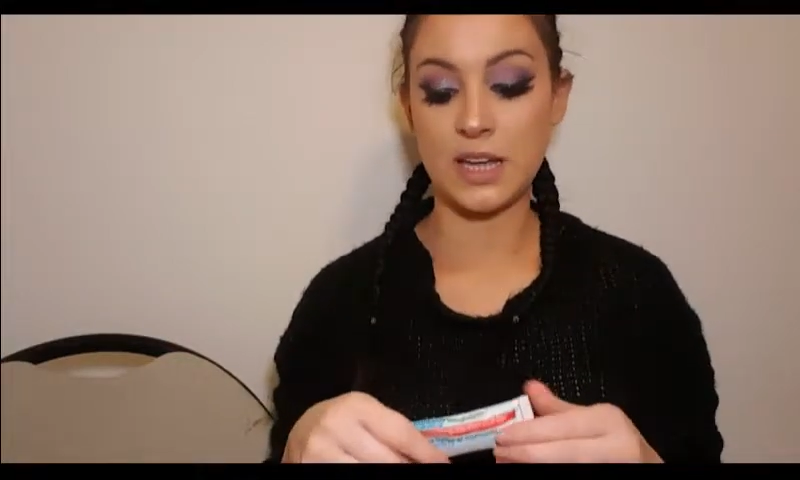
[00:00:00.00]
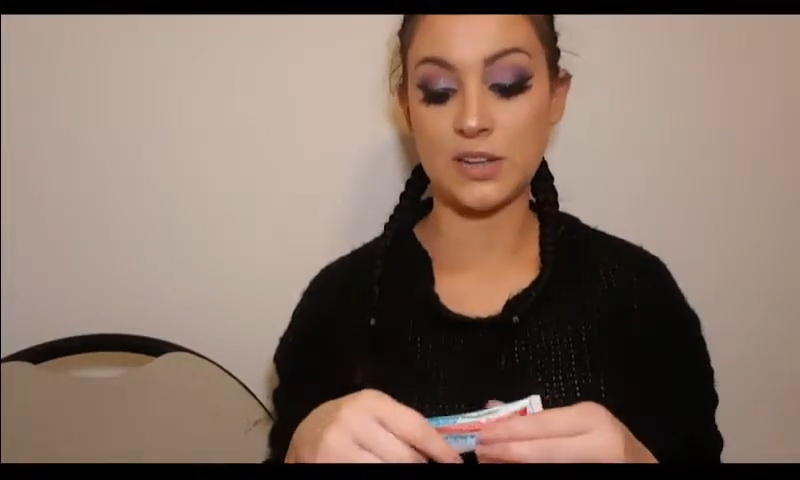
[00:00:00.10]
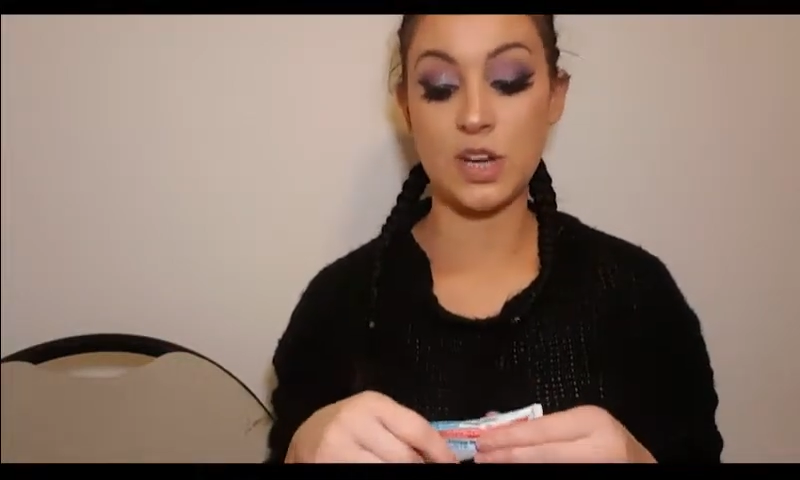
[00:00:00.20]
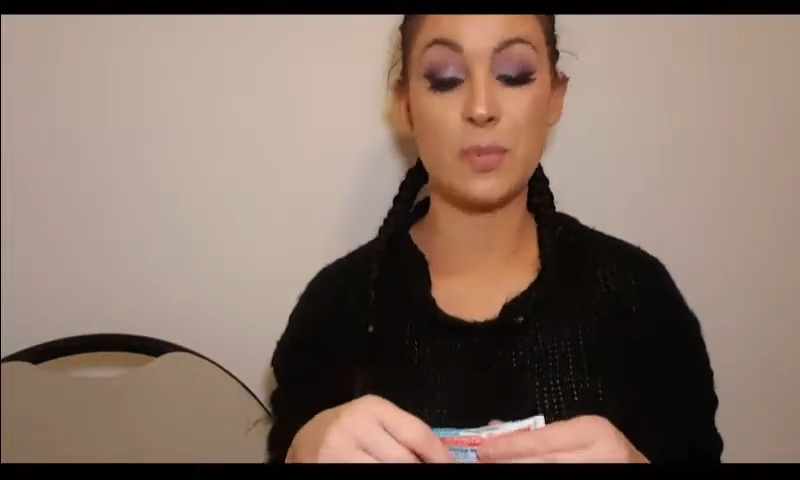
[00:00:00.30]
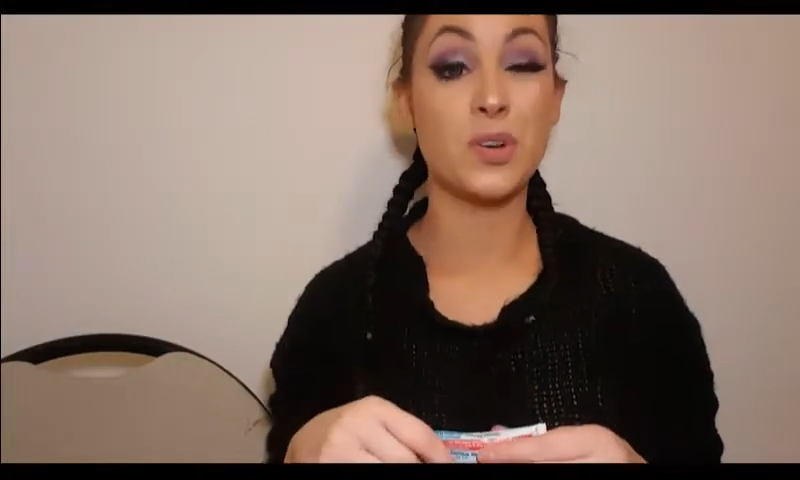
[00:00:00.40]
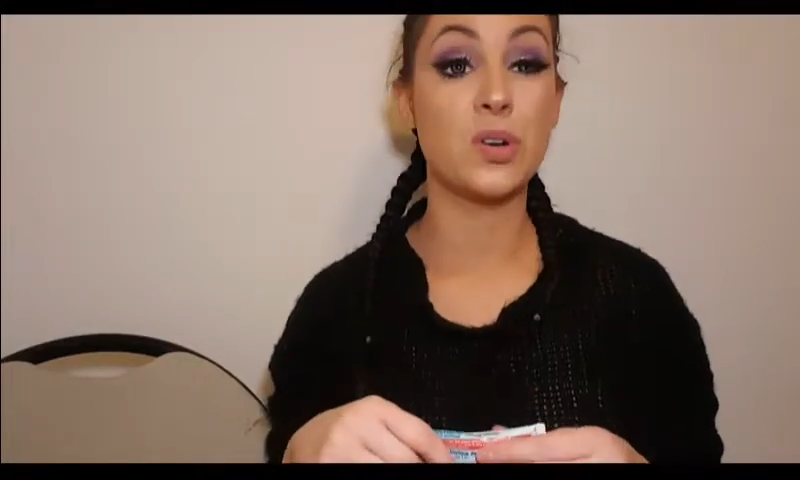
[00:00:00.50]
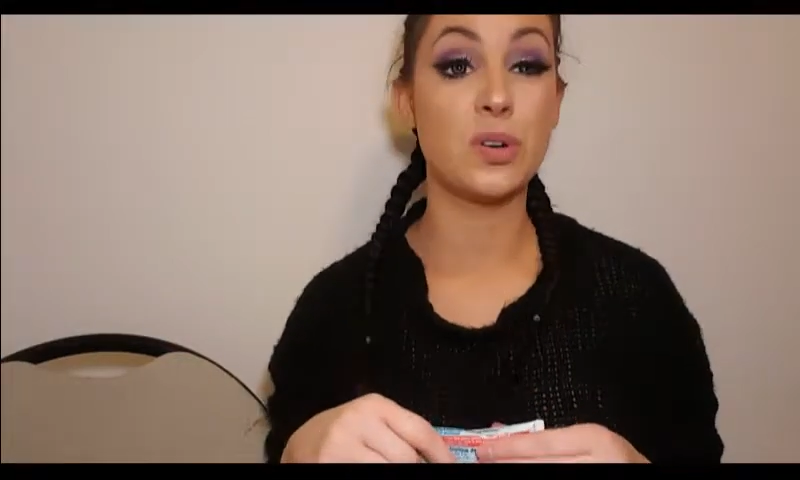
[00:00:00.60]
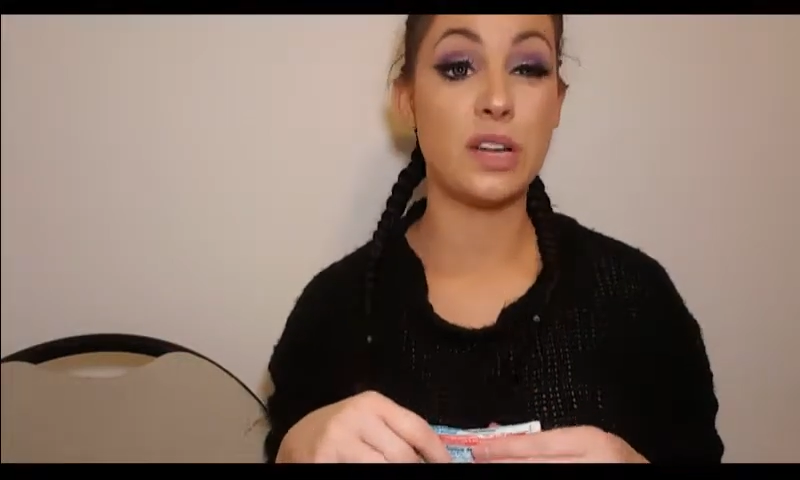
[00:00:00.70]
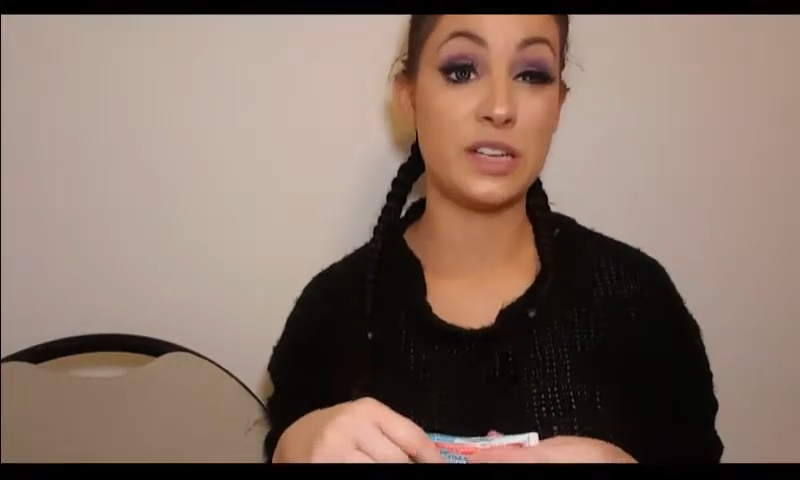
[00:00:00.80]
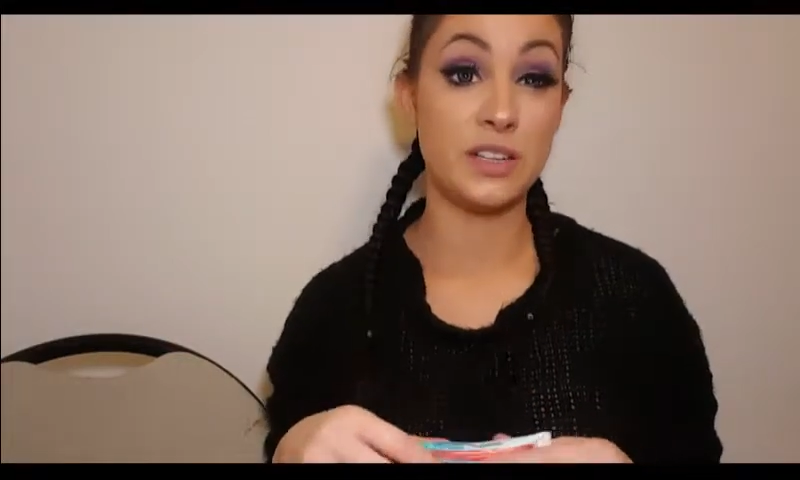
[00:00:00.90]
a topical
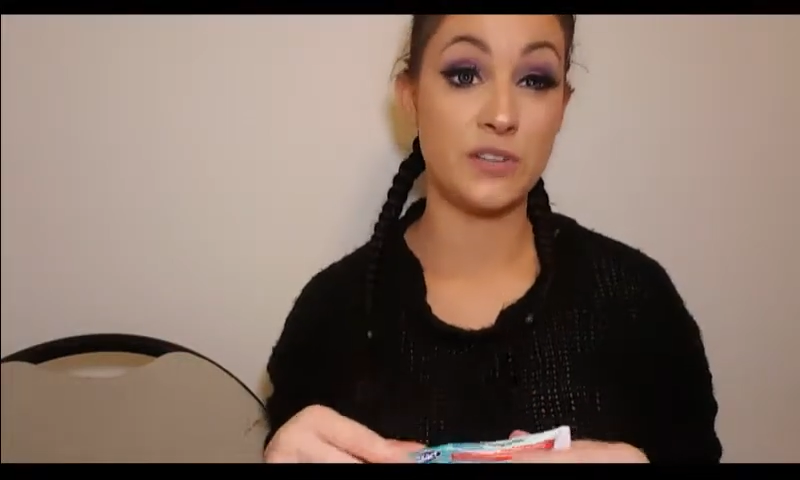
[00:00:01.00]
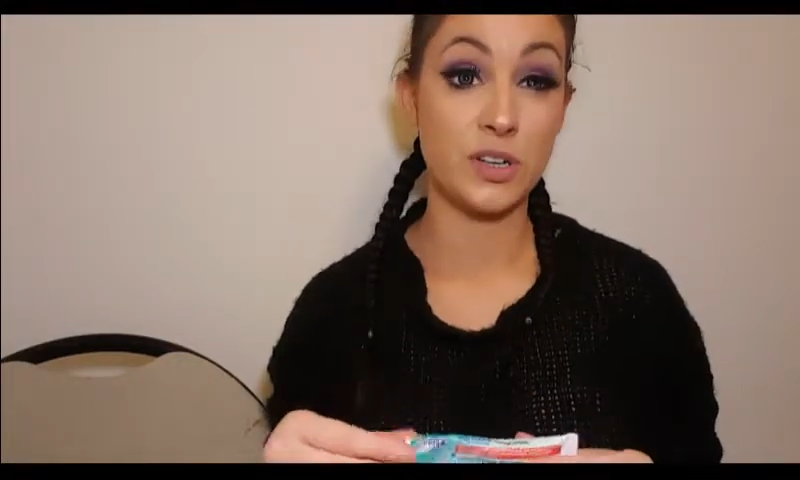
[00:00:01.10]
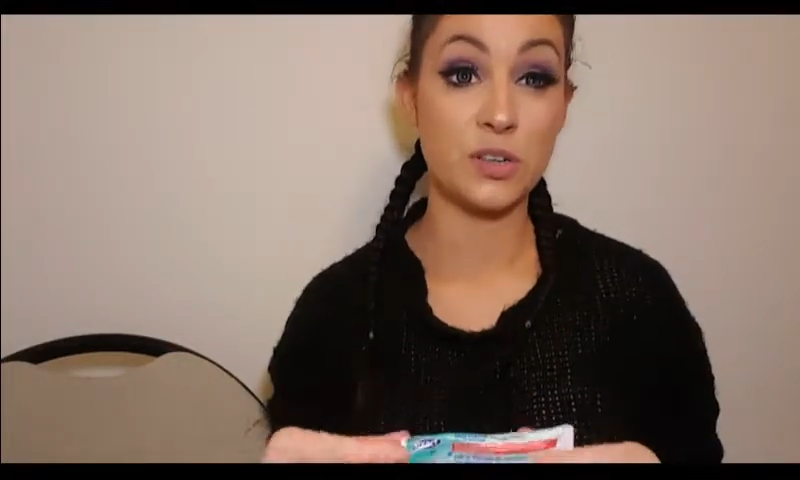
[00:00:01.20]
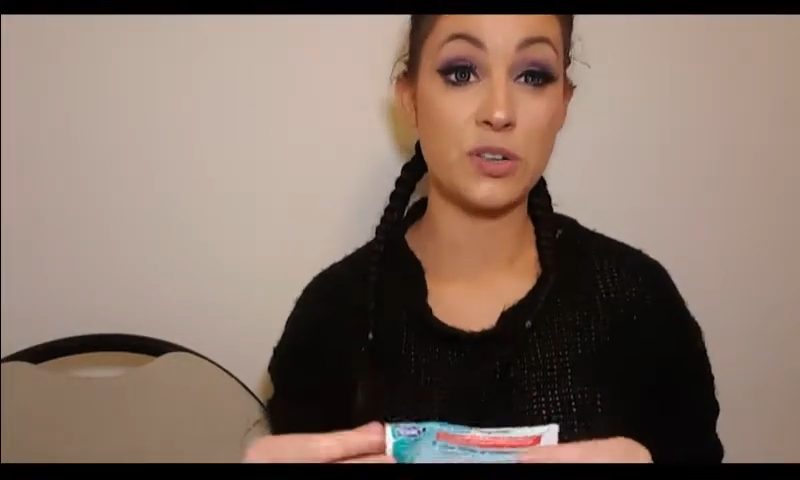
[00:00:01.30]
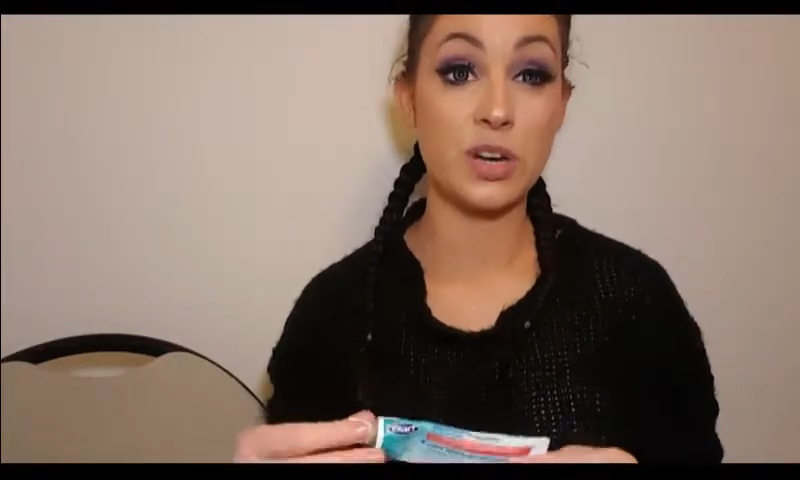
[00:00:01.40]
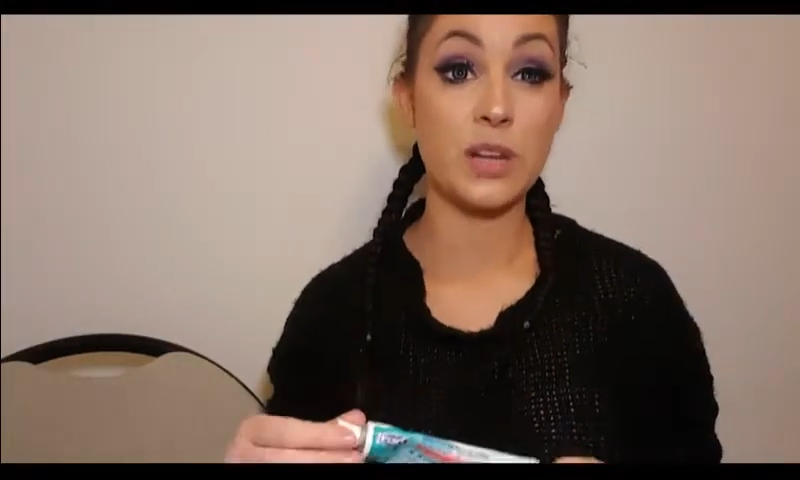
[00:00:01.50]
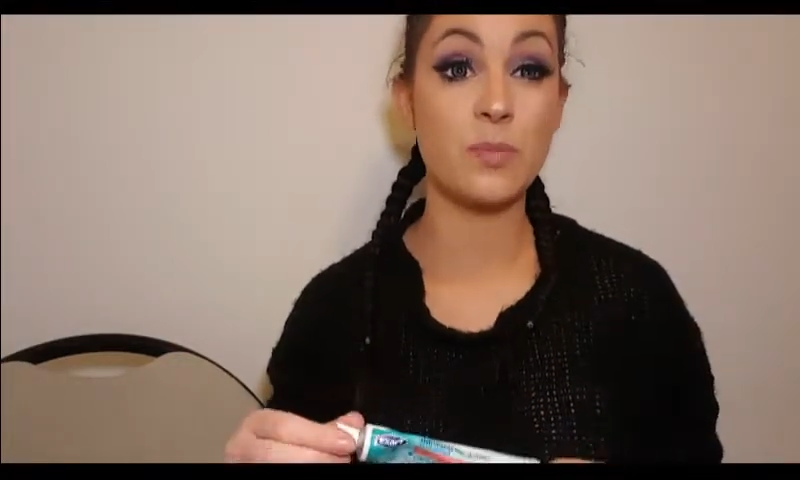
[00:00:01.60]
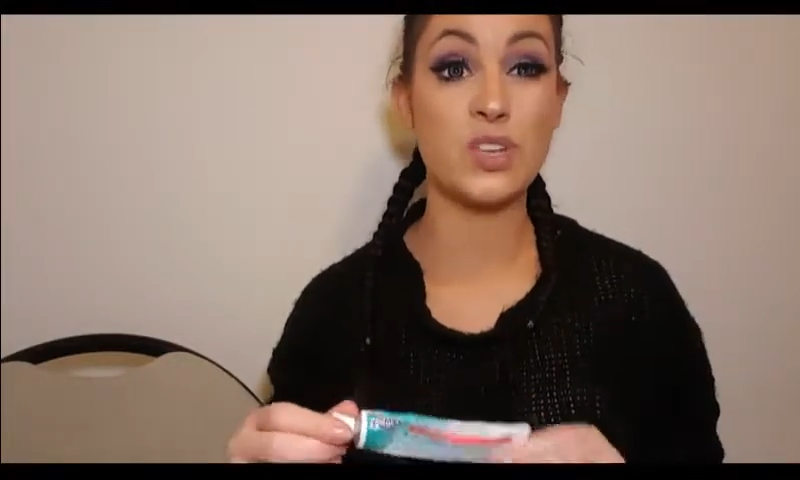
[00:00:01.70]
antifungal cream,